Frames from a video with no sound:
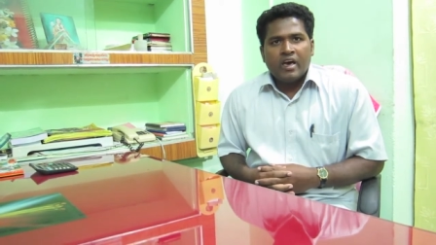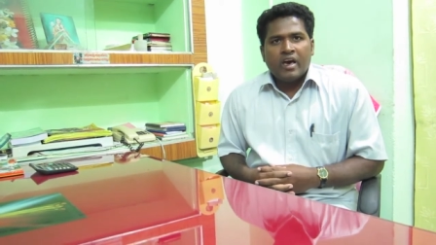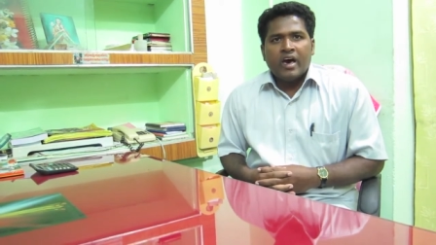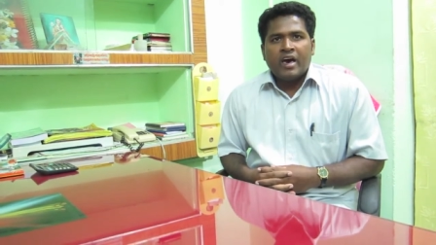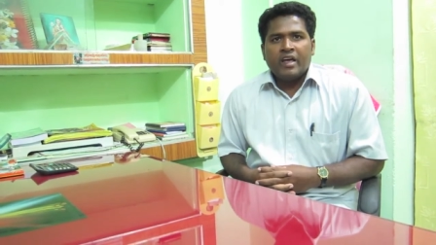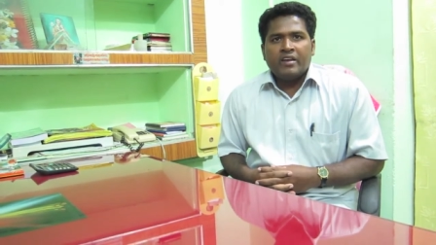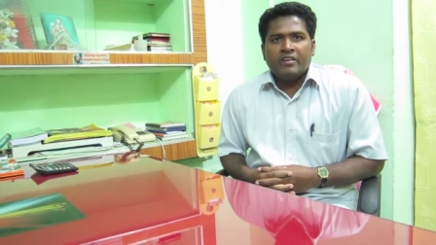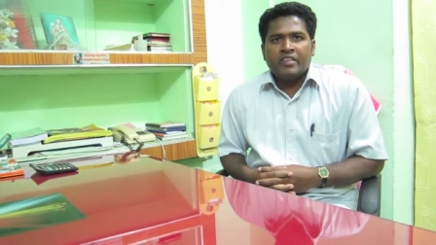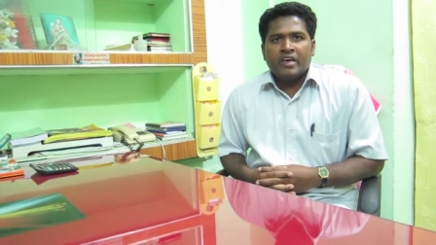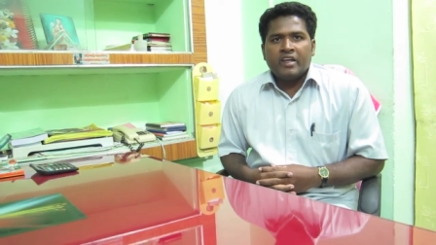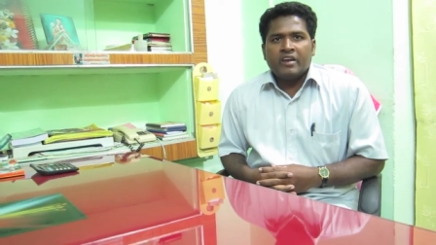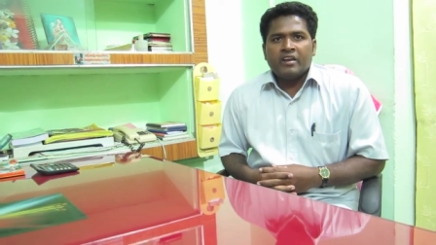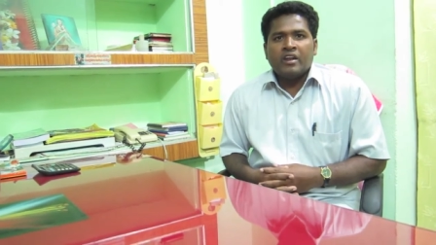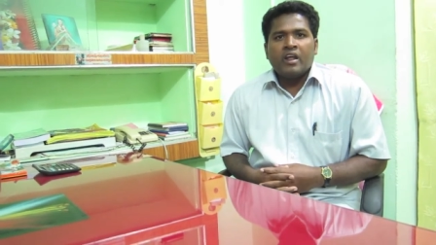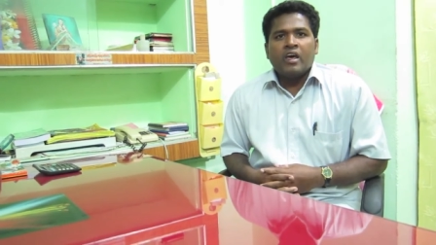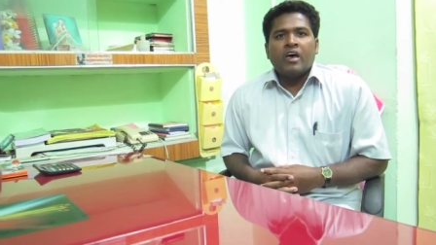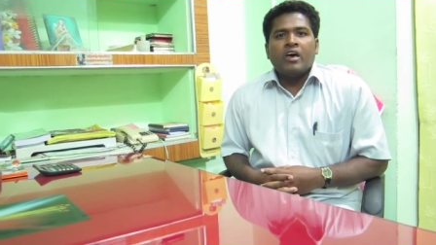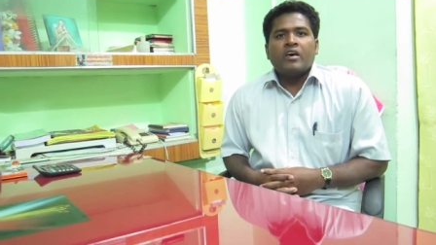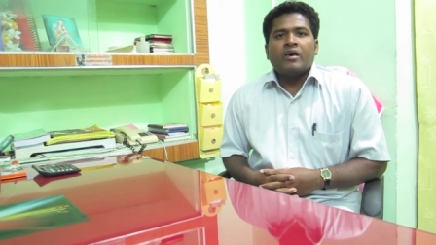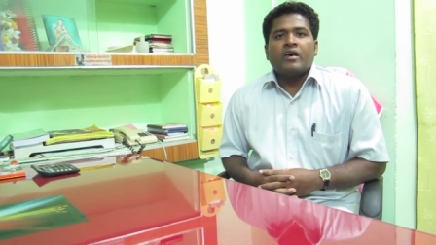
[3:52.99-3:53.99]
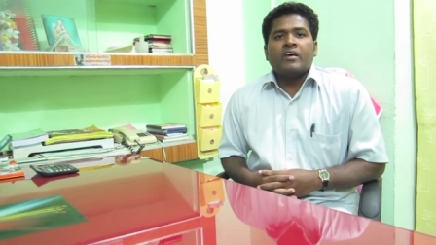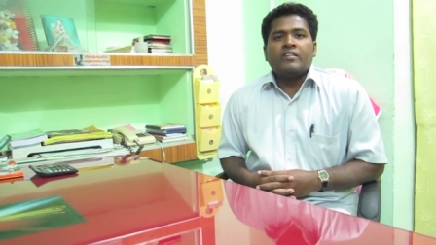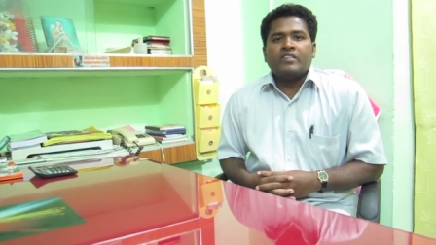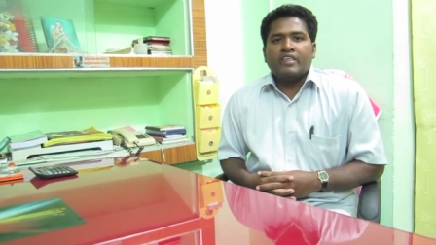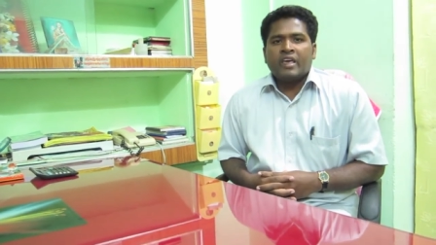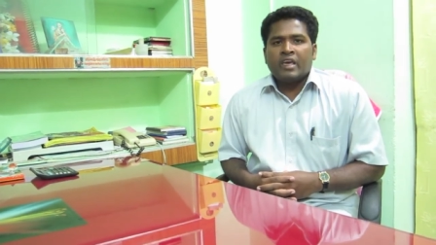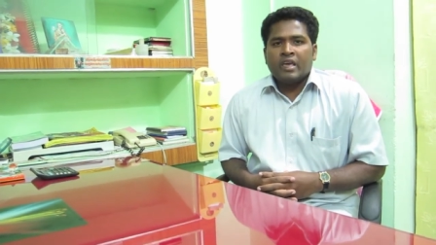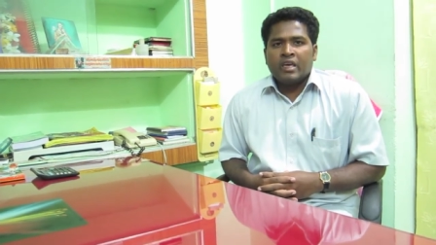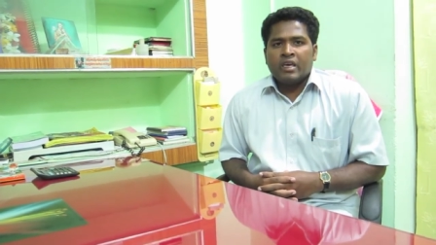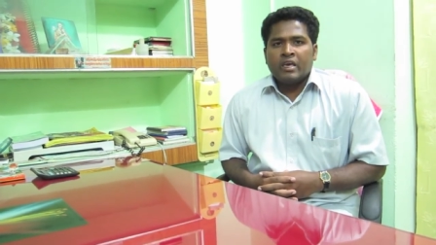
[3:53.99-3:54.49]
and then
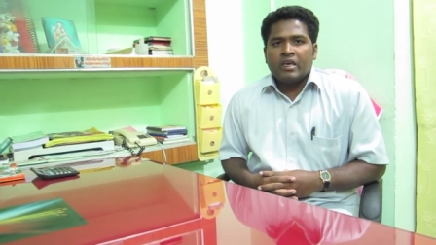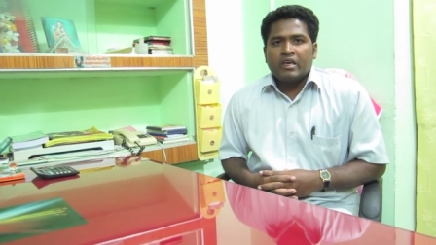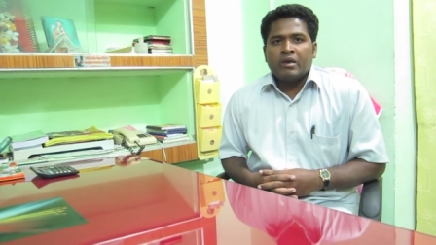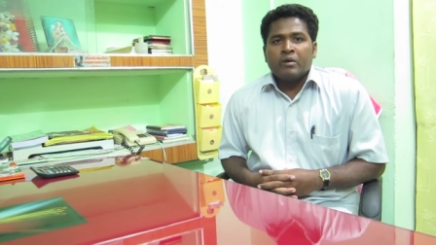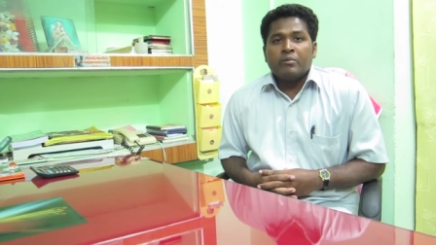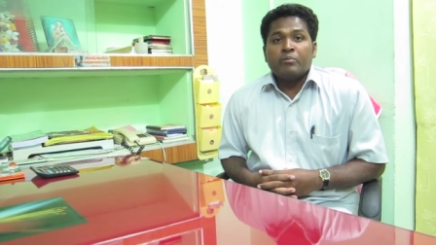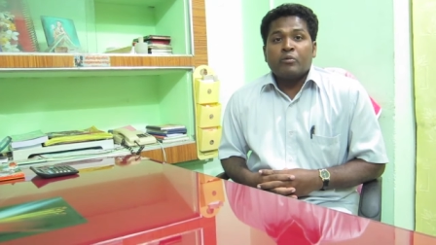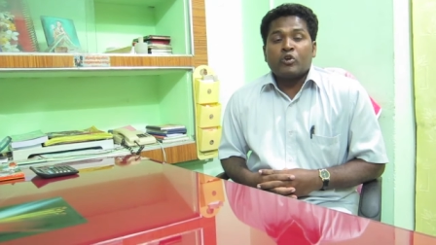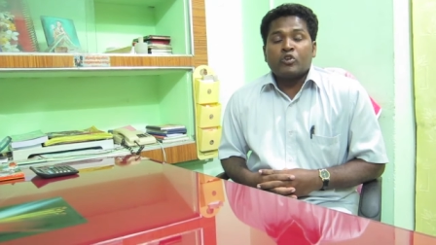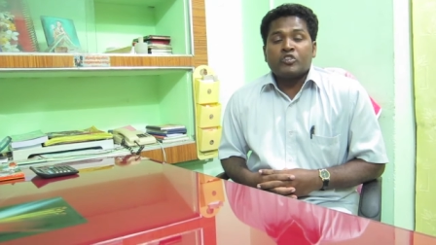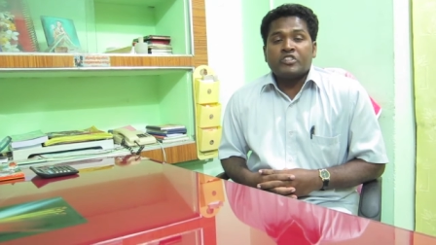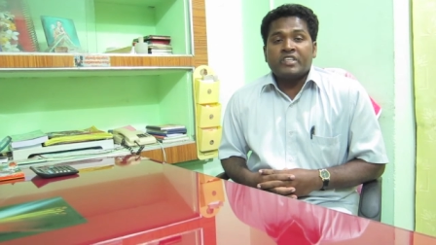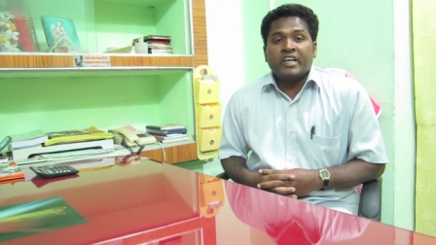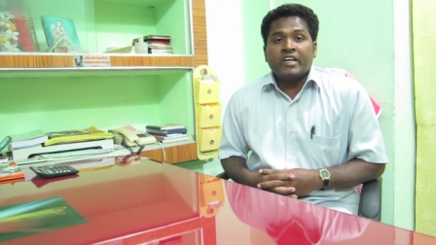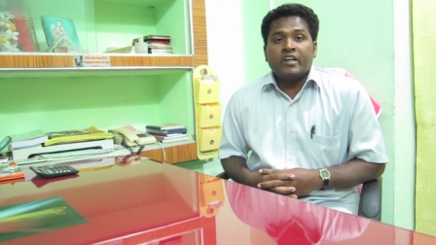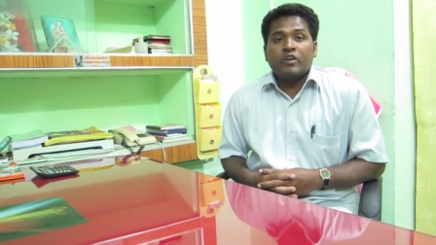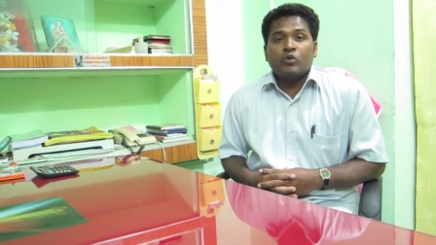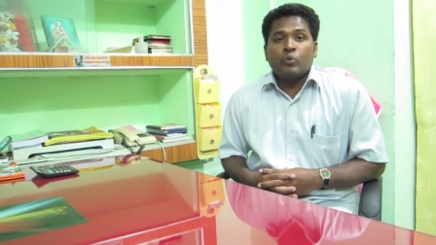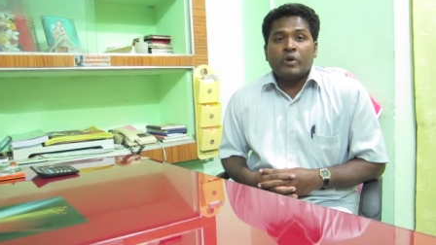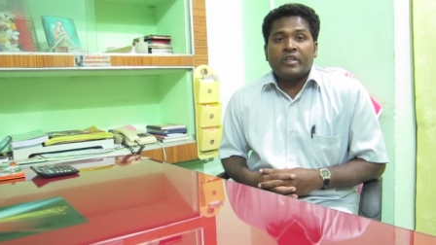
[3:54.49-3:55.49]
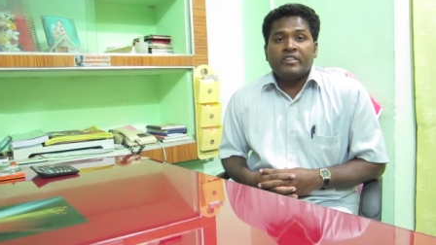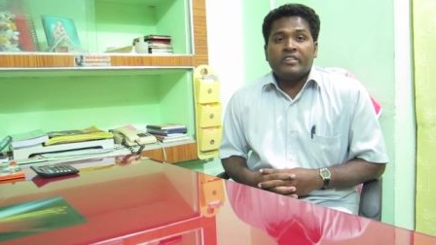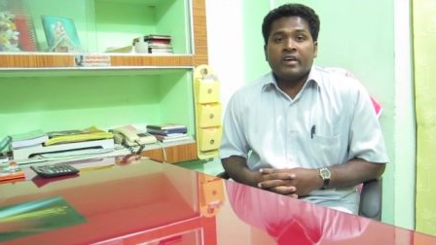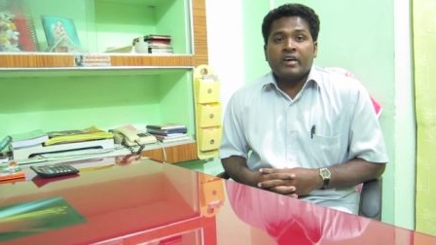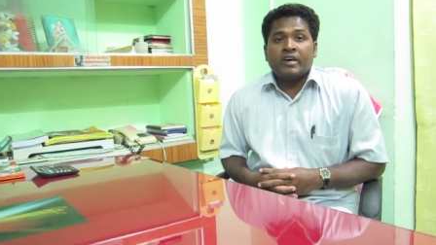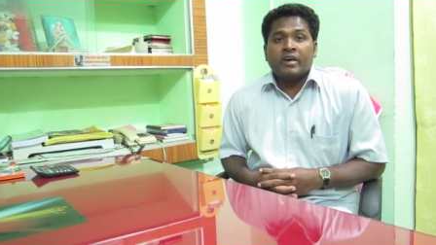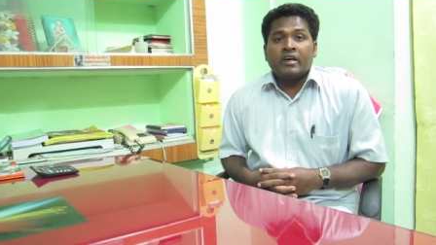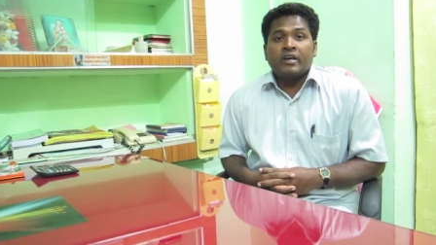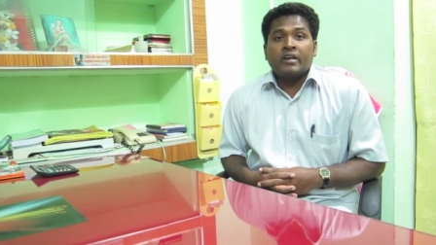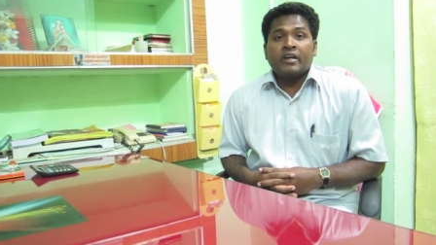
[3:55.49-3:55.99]
they proceed with
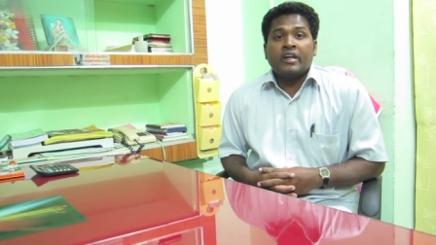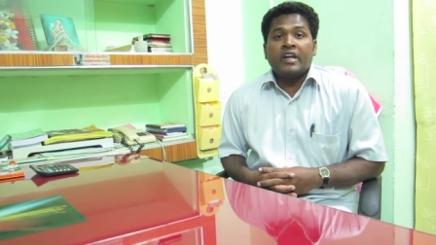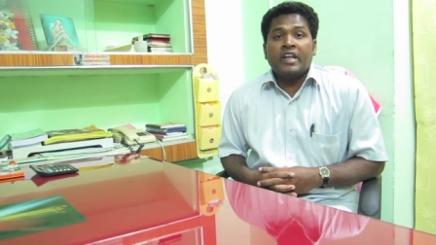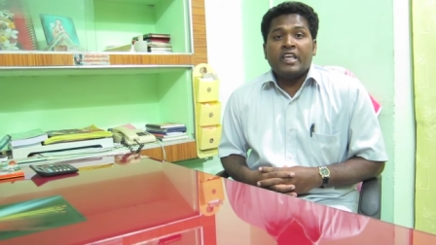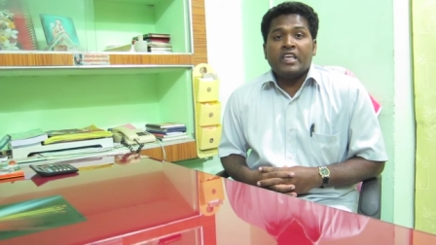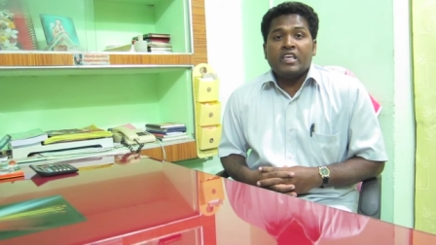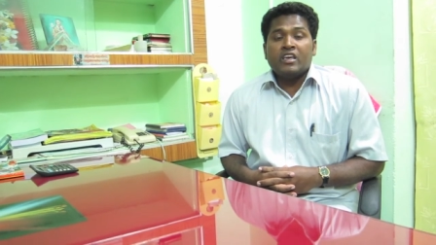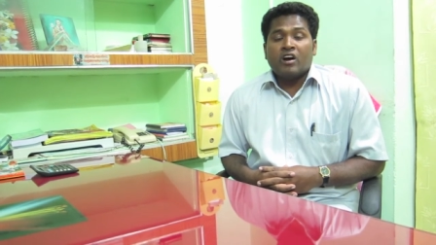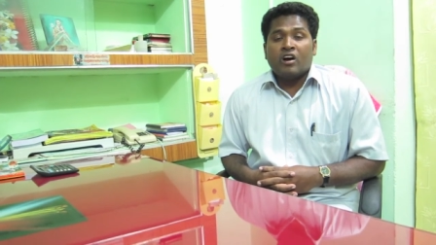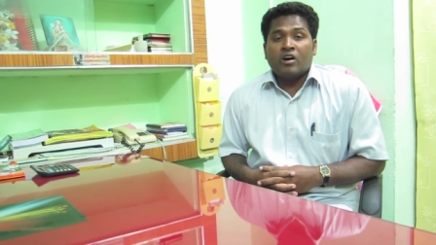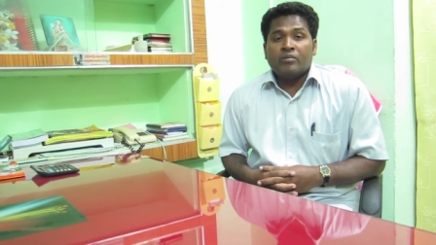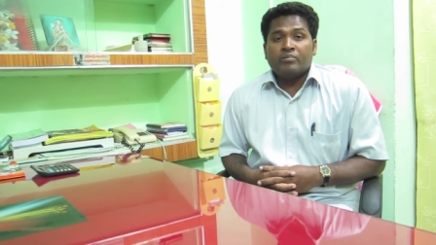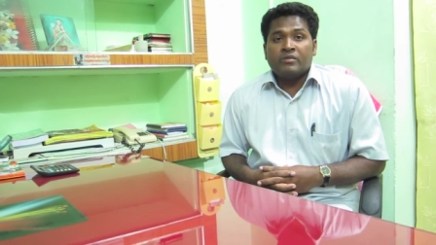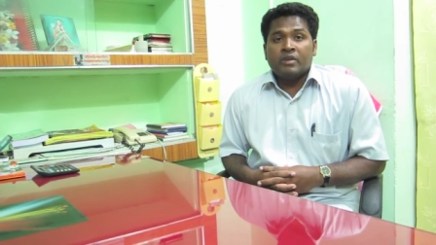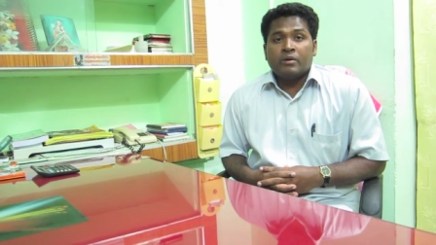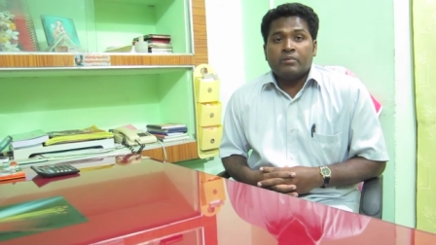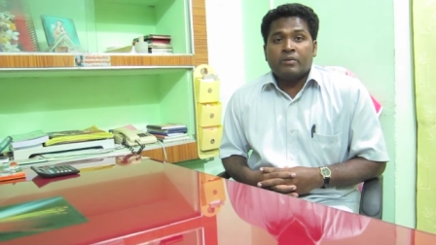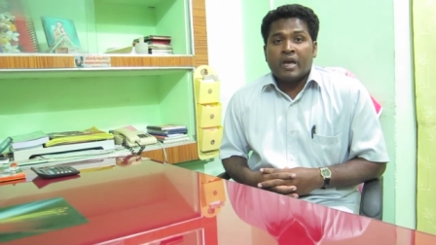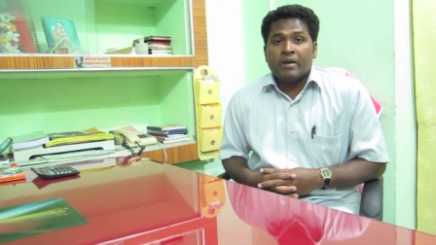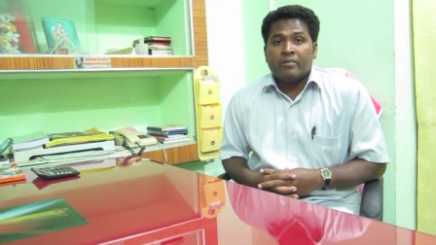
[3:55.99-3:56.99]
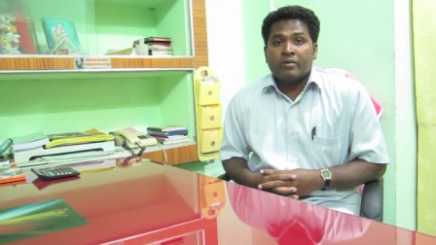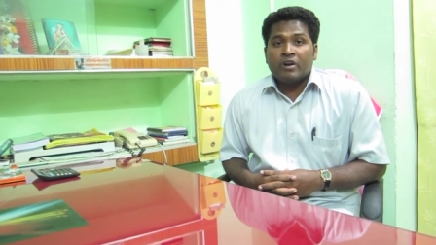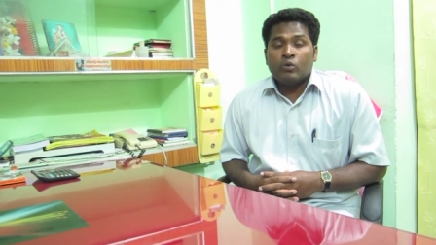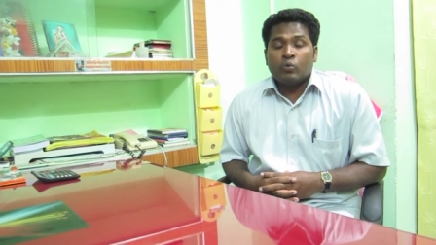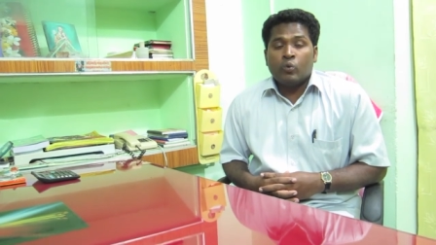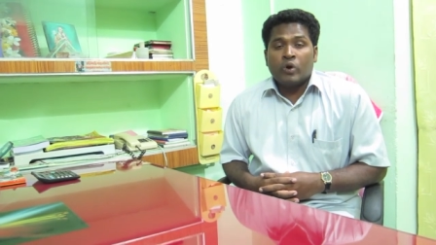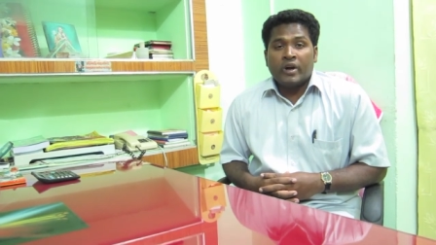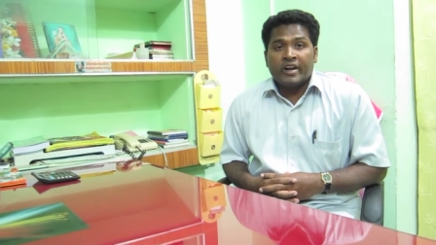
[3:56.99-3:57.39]
the reading of the Bible,